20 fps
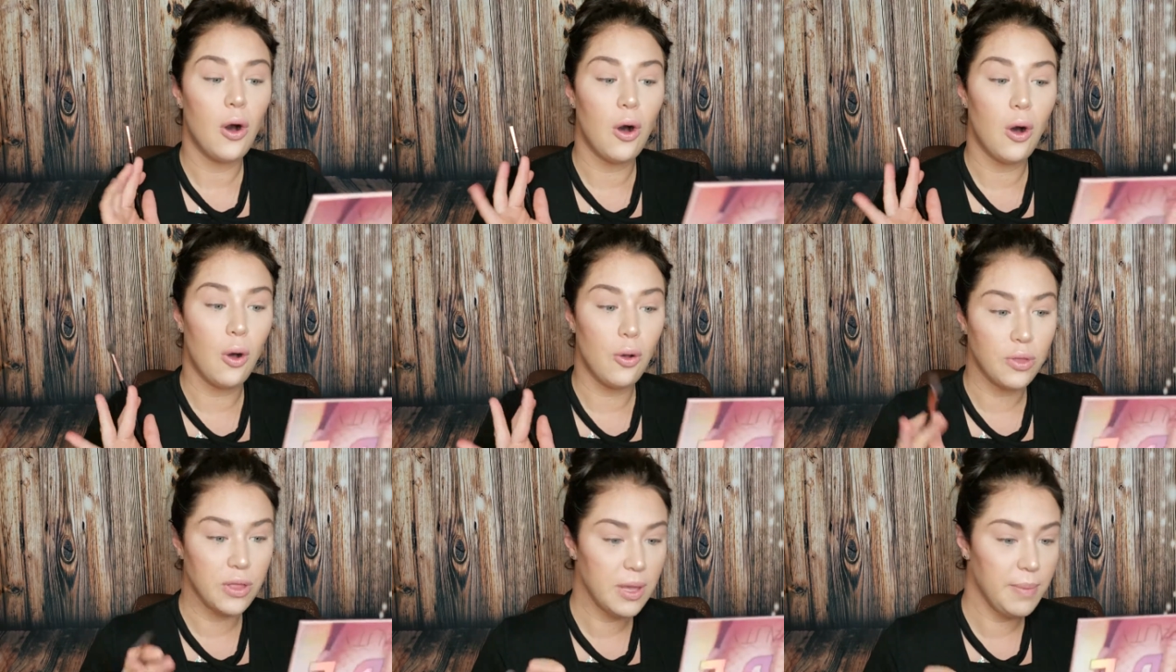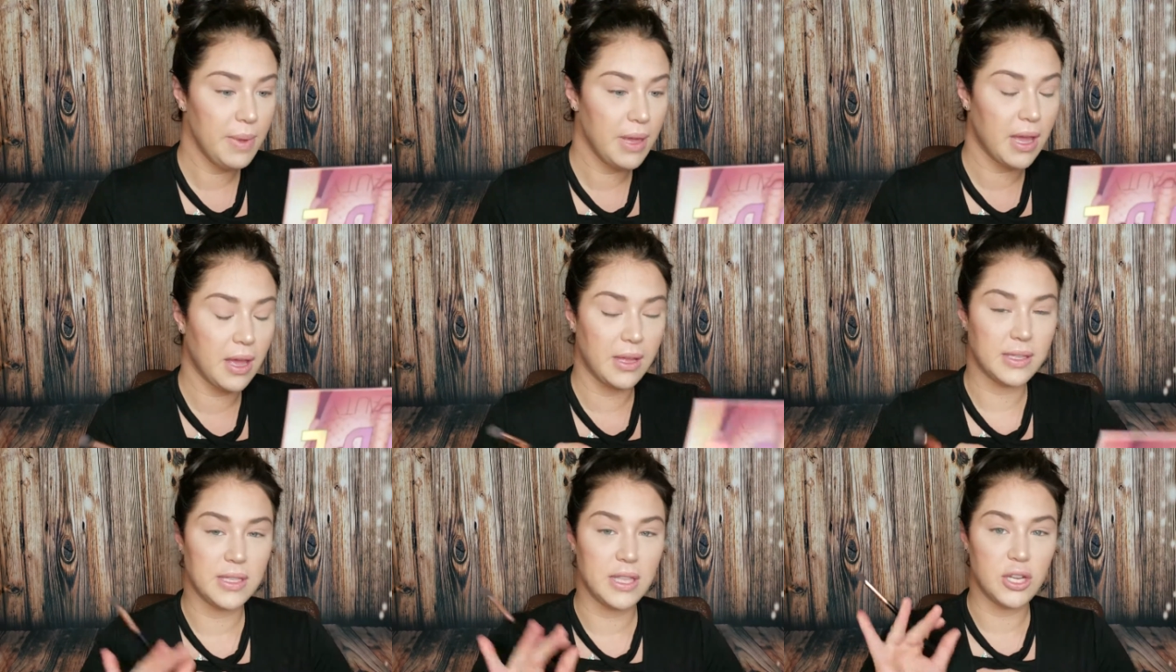Only
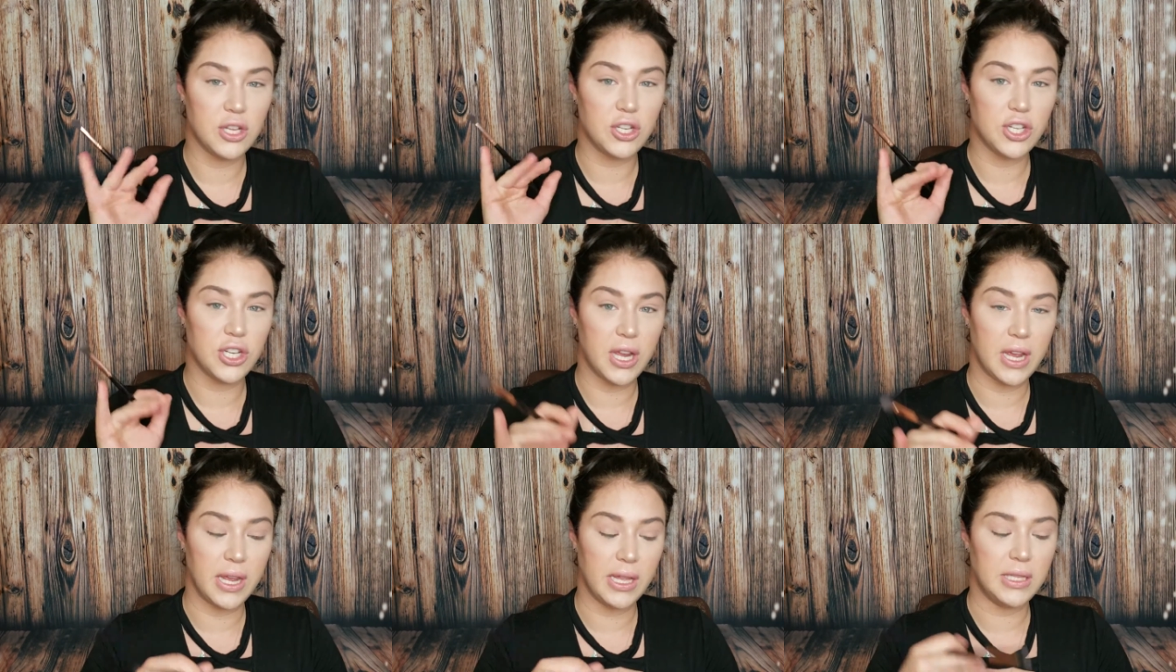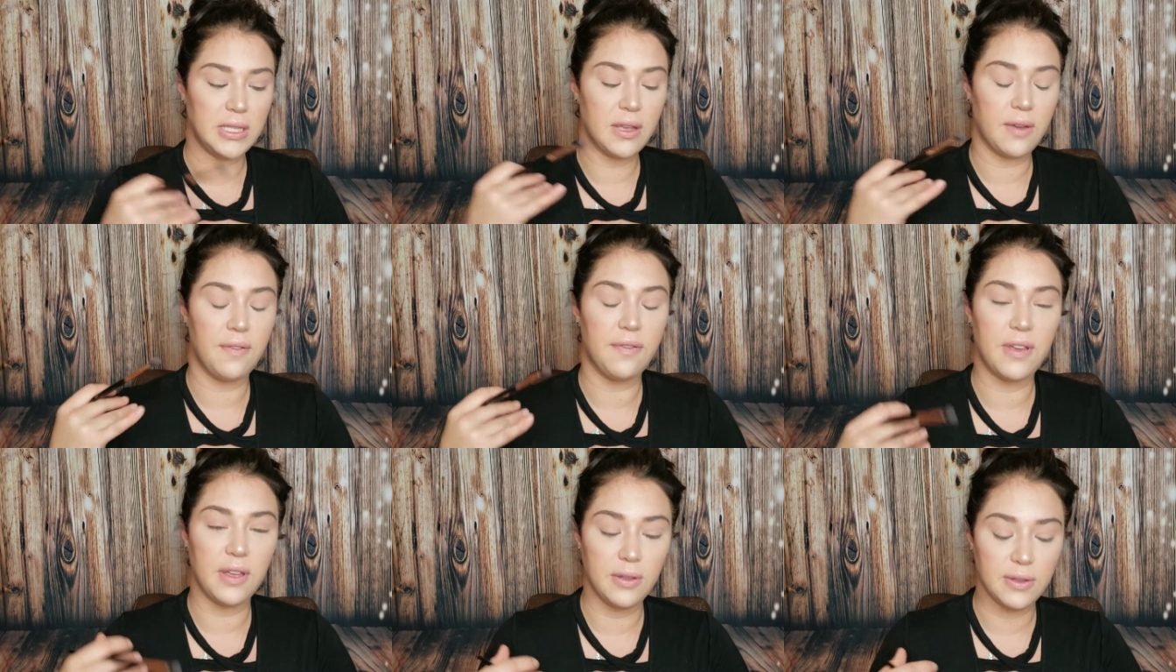because the shades
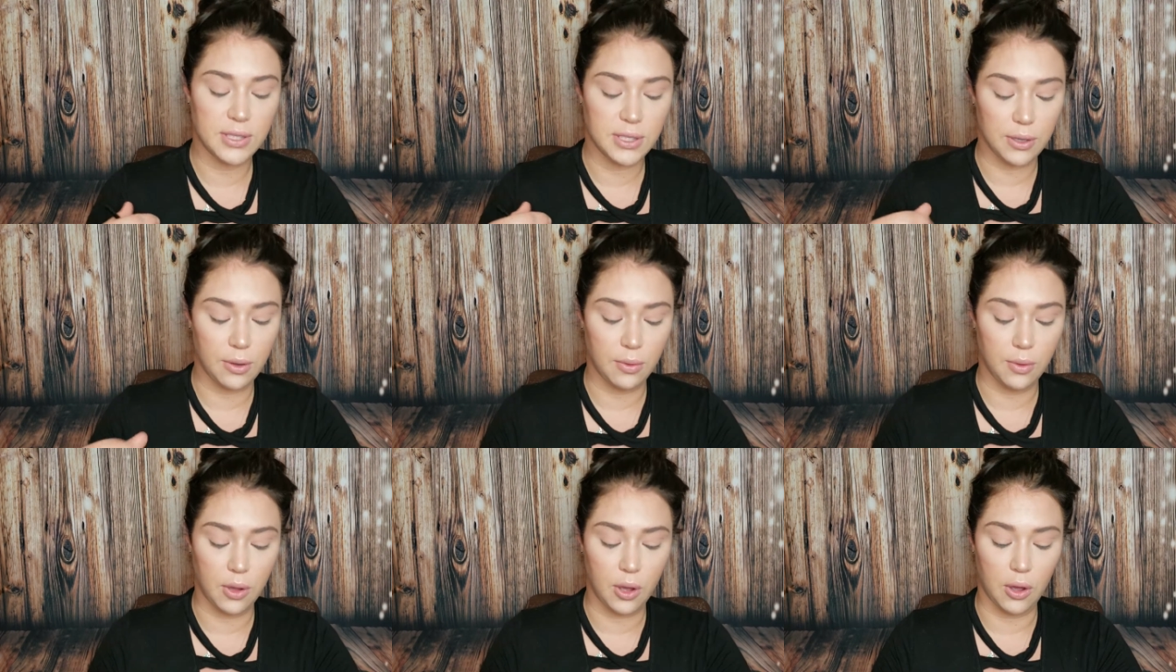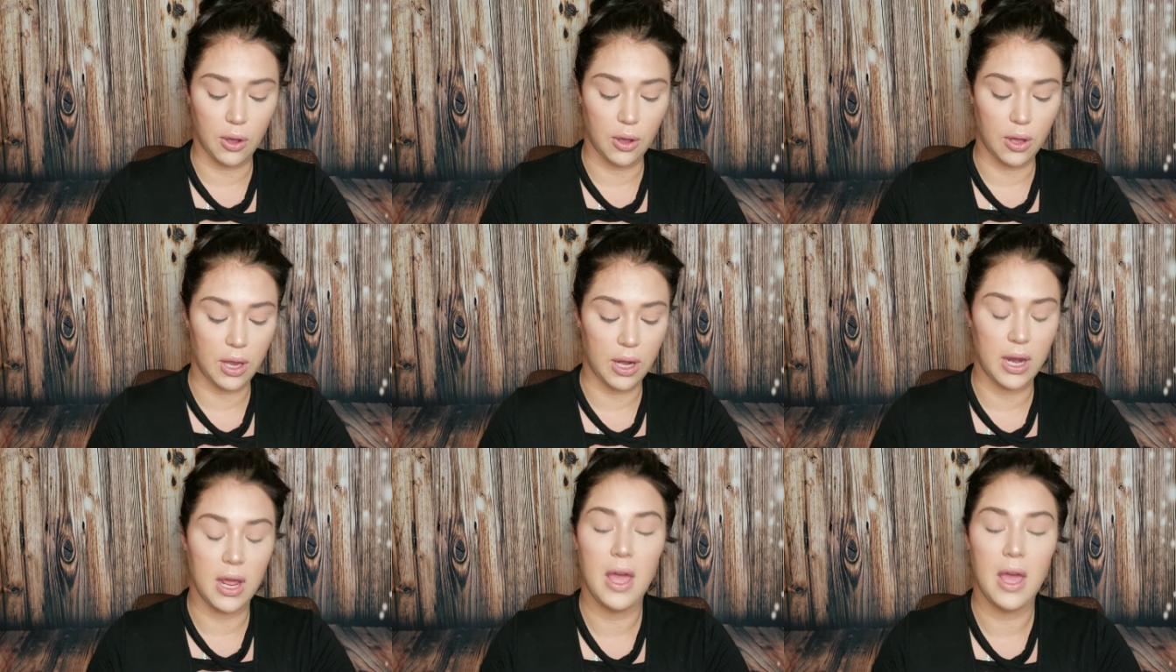feel so
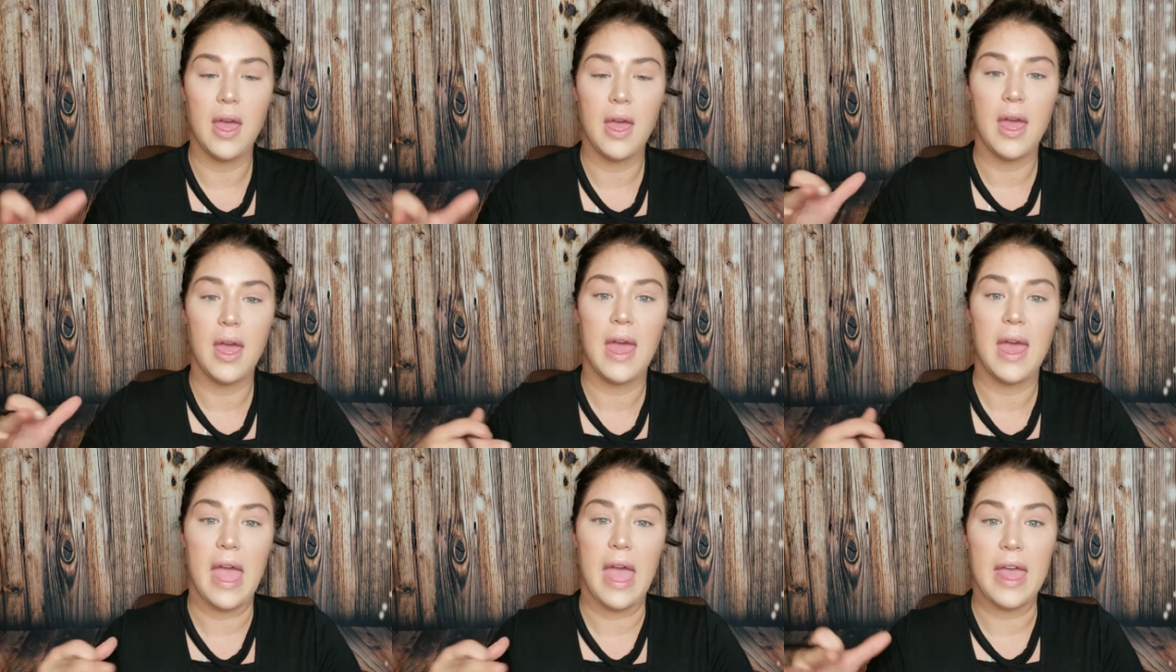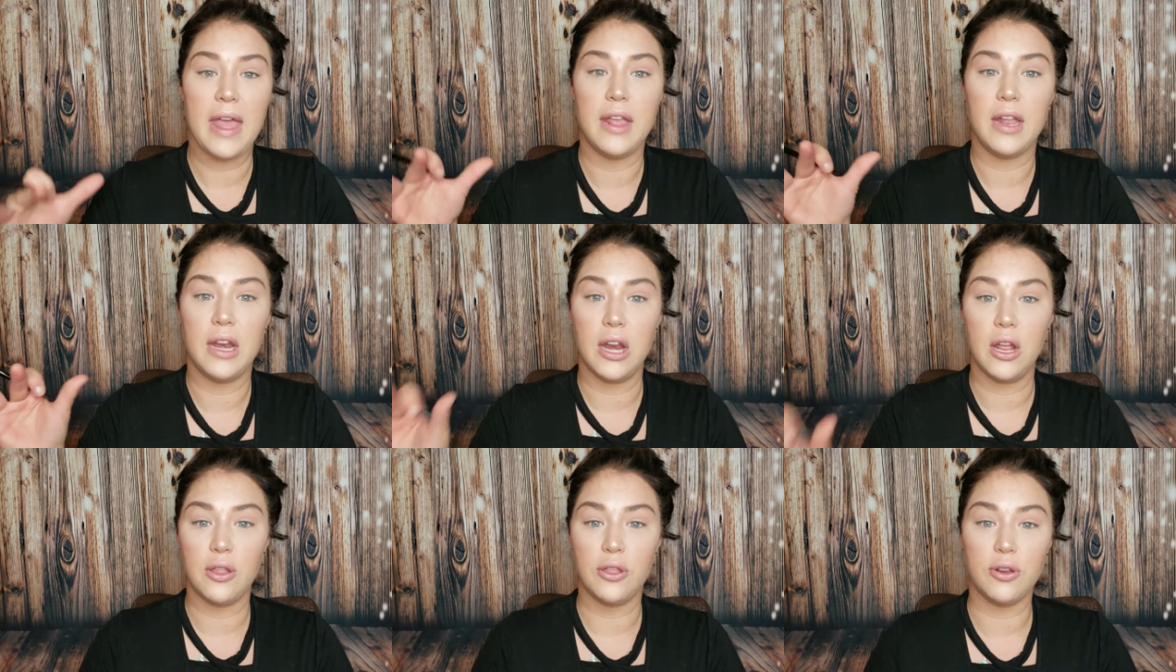good
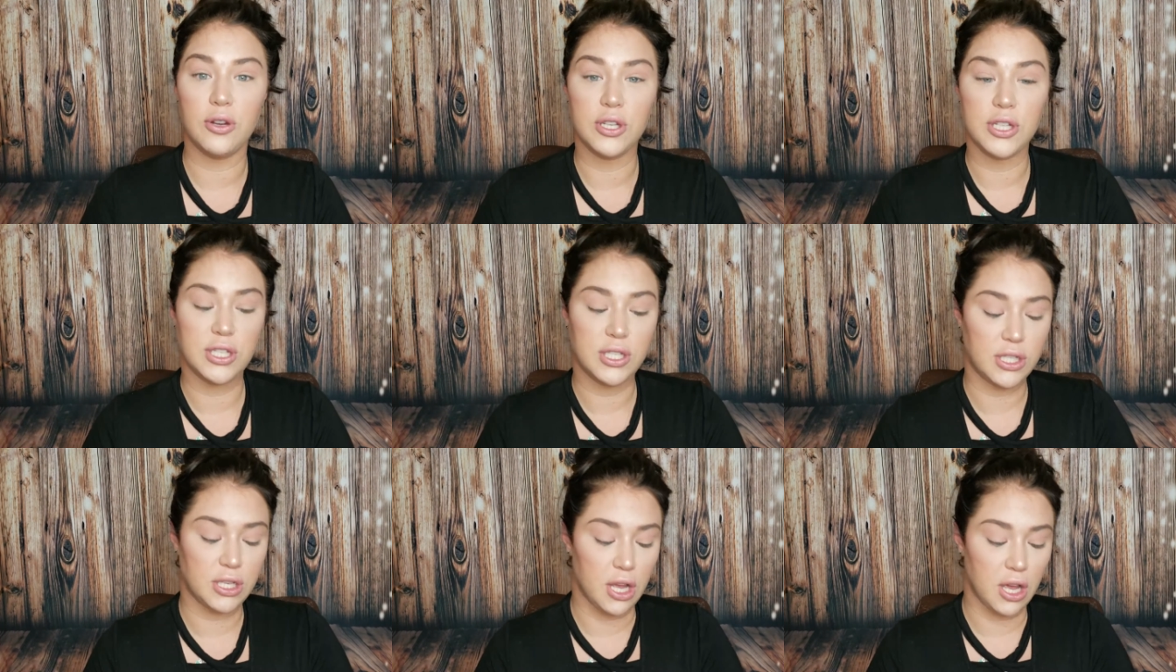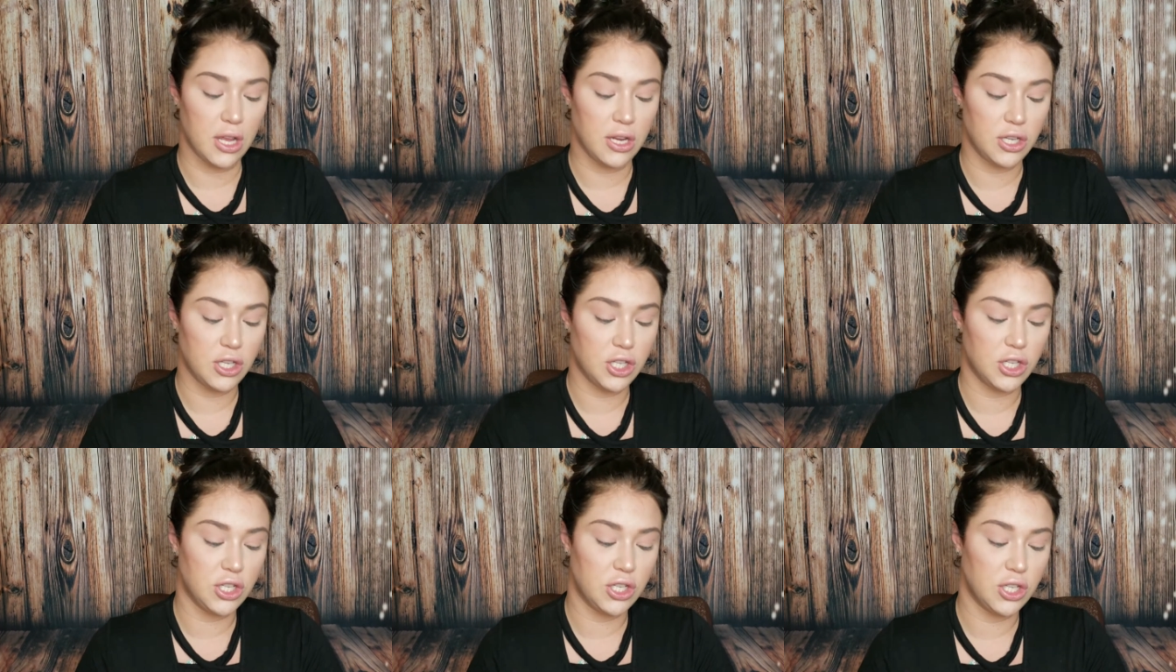and they're
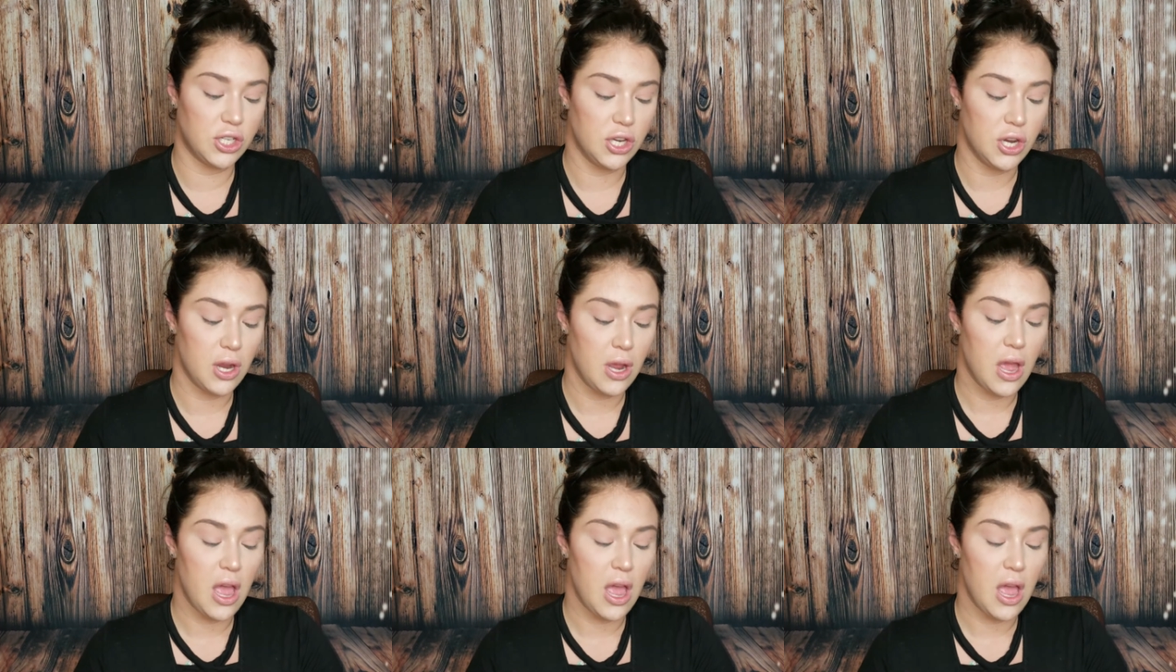such,